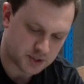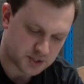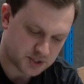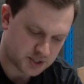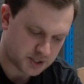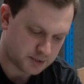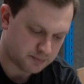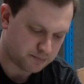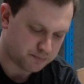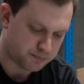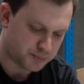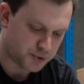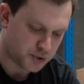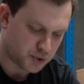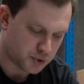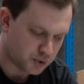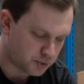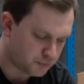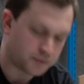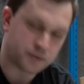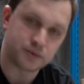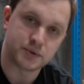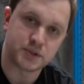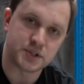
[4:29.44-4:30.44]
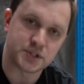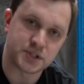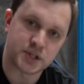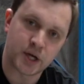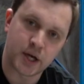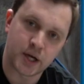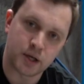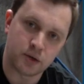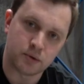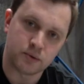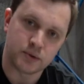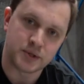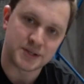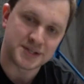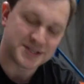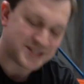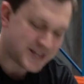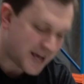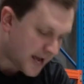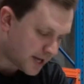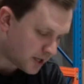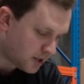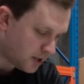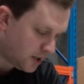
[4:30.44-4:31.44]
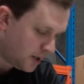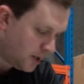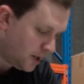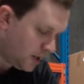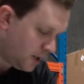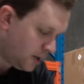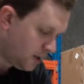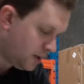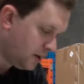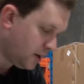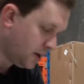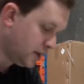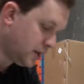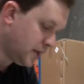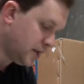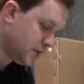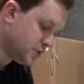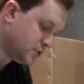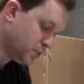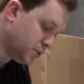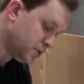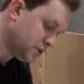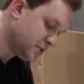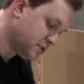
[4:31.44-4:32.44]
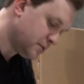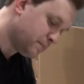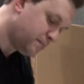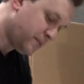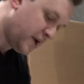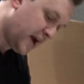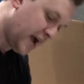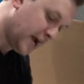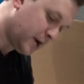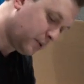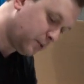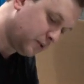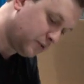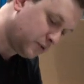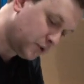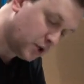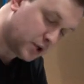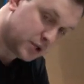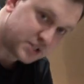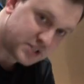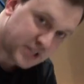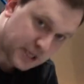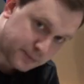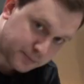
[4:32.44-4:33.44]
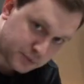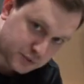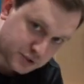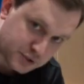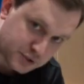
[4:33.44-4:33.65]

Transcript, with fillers: the same beautiful design on the deck. And then towards the back, we've got double